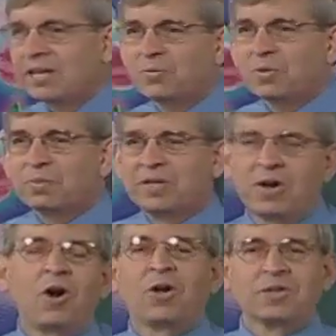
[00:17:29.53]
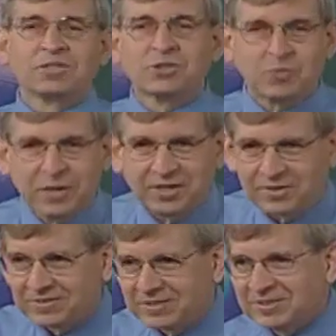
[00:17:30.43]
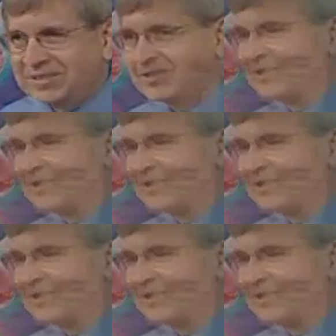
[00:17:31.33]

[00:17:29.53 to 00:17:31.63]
it will be all the sweeter. You see, so